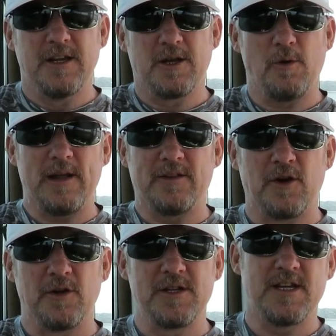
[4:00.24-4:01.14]
You go out
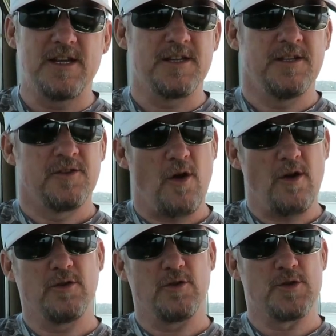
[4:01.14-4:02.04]
there early season,
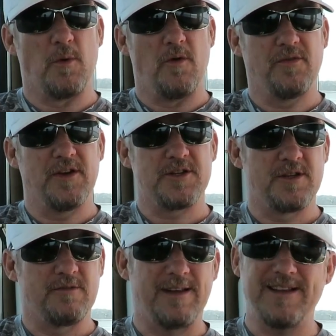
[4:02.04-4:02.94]
talk to those small
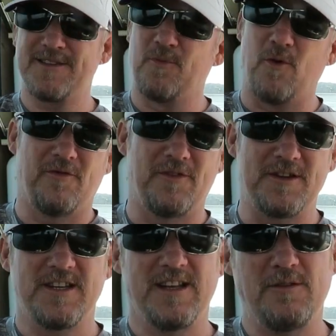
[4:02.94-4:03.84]
fish. Not small
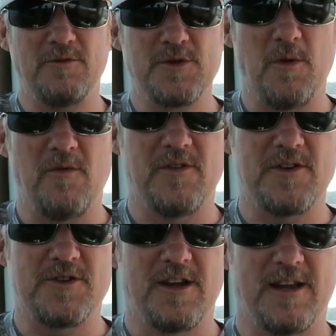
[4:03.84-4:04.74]
fish, not all small
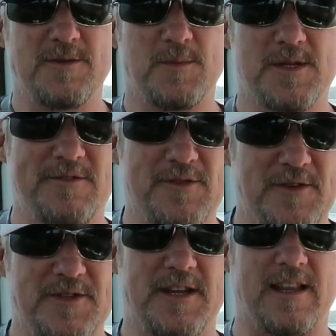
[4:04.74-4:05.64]
fish. You can get some serious
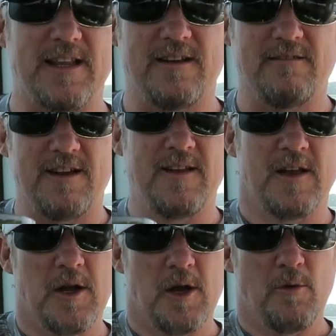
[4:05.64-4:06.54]
fish out of there, right?
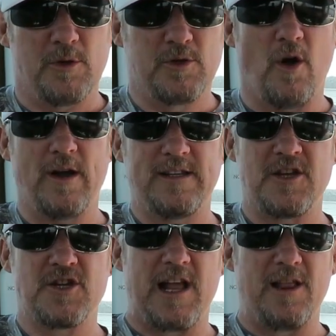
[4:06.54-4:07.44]
But target
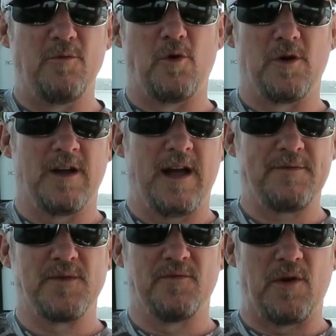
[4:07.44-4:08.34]
that shallow water,
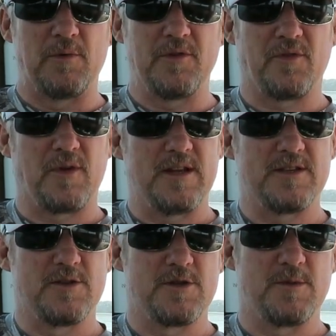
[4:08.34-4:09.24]
have some fun with your
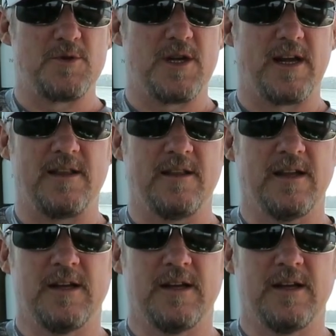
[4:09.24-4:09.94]
friends, do some jigging.